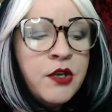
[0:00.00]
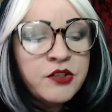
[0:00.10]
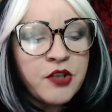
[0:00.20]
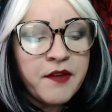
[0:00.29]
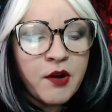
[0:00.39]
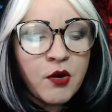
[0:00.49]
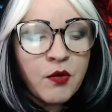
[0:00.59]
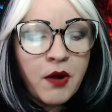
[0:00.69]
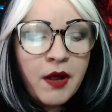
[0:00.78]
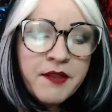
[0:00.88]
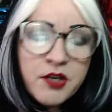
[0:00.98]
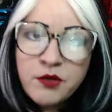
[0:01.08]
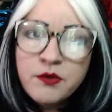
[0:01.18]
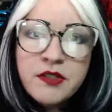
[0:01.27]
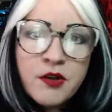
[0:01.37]
So there are, on the
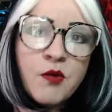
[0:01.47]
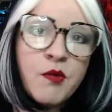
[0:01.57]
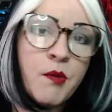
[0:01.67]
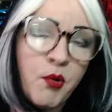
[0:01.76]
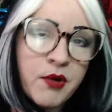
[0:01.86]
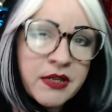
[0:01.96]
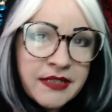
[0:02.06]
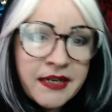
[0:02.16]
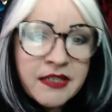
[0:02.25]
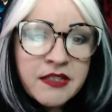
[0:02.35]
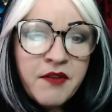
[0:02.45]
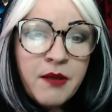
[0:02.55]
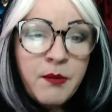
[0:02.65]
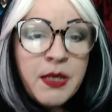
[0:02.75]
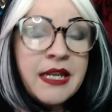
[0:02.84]
news, there are reported sightings of
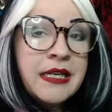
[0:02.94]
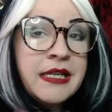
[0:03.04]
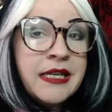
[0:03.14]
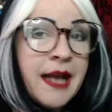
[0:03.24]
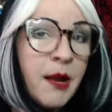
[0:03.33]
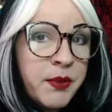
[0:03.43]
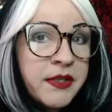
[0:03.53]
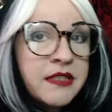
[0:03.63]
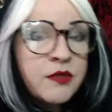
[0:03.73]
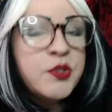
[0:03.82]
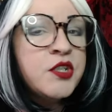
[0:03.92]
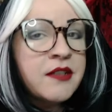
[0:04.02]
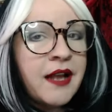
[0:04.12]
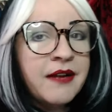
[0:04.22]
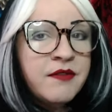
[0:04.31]
him in Indianapolis, which
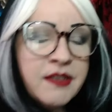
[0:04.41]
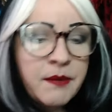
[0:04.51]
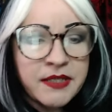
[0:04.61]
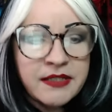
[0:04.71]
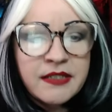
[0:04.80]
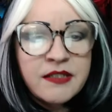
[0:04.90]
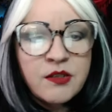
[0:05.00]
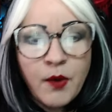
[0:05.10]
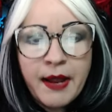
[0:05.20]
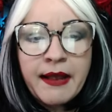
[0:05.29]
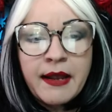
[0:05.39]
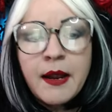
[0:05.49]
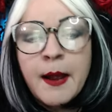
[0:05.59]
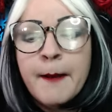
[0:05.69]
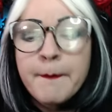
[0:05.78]
is kind of some distance away,